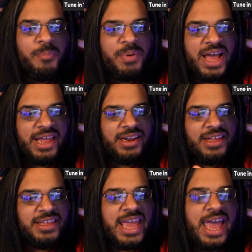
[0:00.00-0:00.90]
But
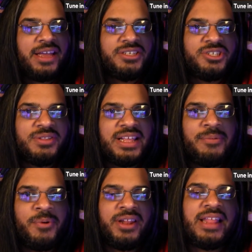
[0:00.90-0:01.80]
yeah, so
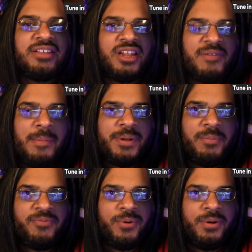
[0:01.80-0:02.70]
that's going to wrap it
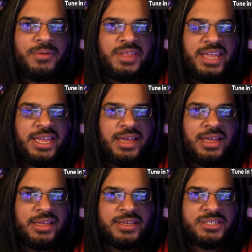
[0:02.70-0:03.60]
up for the
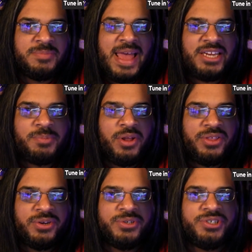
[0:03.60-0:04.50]
Smash
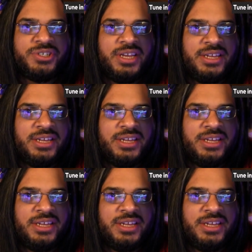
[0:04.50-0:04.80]
Brothers.